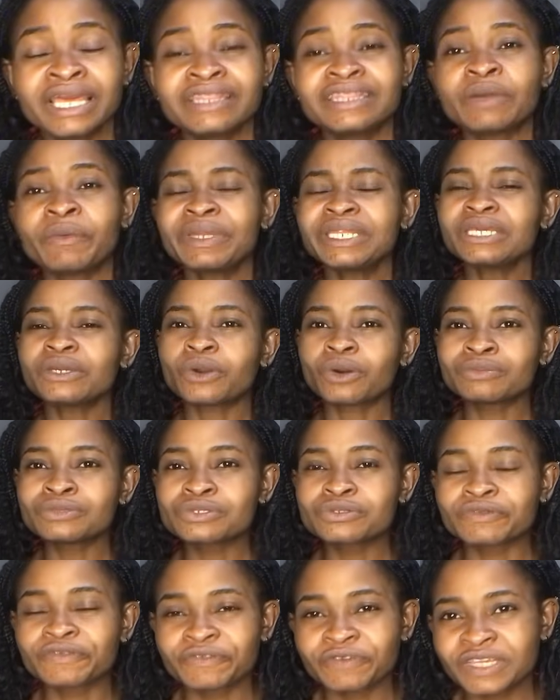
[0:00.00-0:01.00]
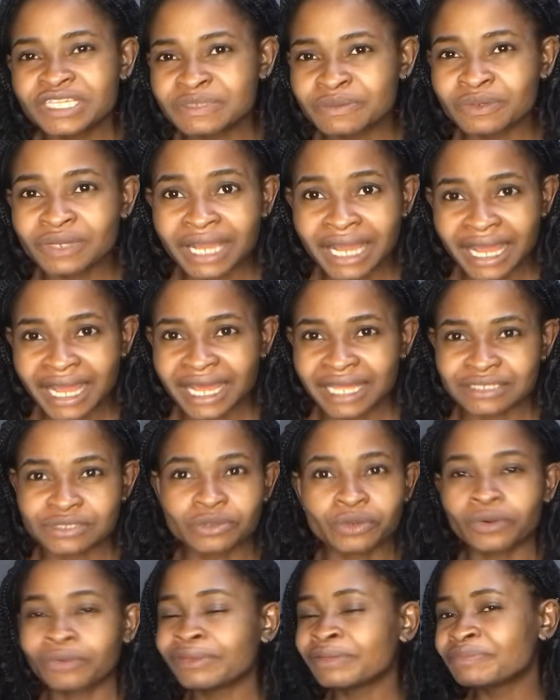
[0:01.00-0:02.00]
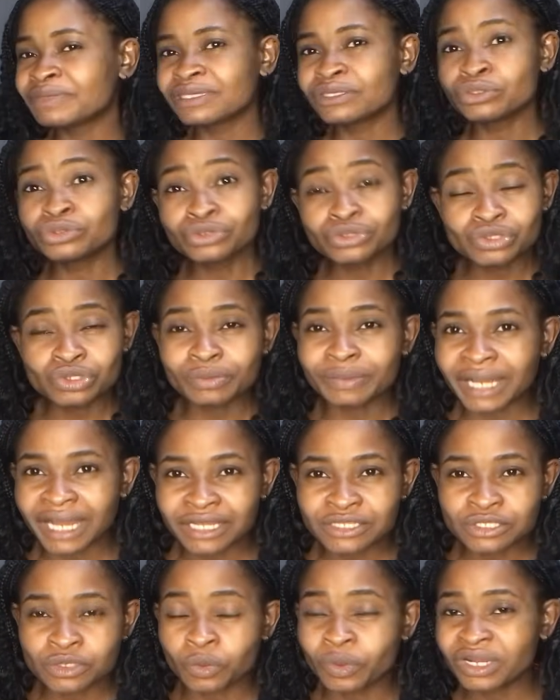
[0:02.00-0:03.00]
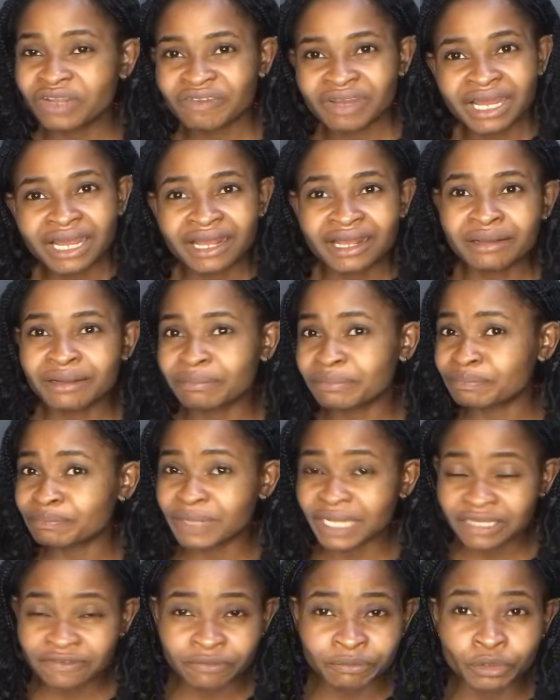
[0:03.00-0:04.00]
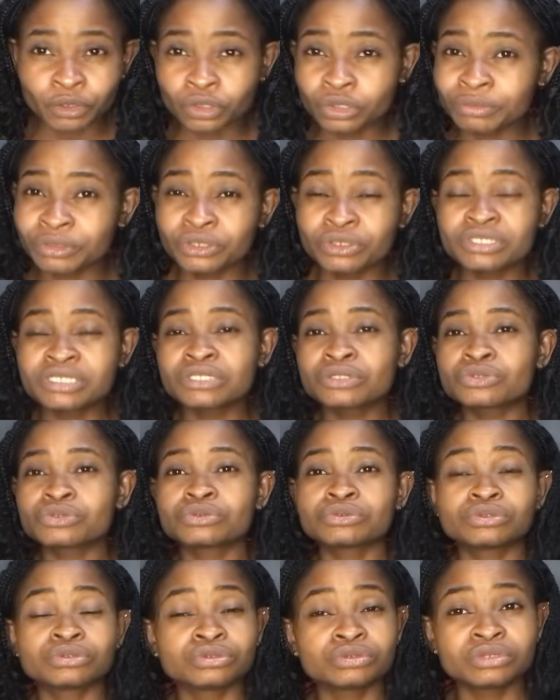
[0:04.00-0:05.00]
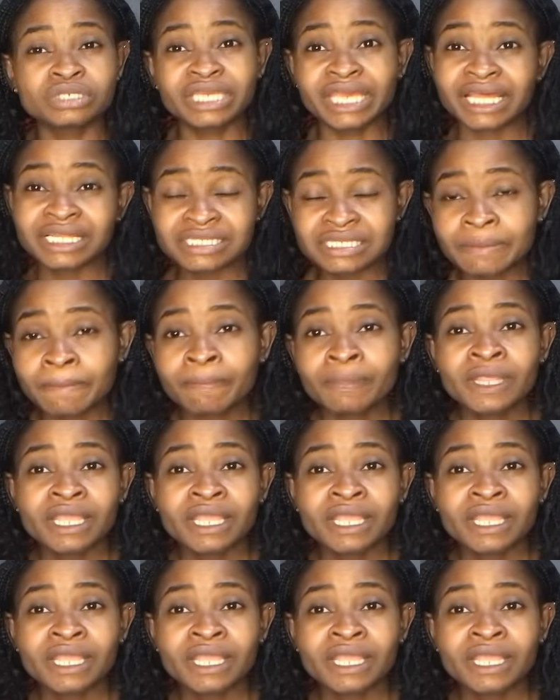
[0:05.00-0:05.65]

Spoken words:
Then when it comes to Facebook ads or maybe YouTube ads or whatever platform you're going to be using to get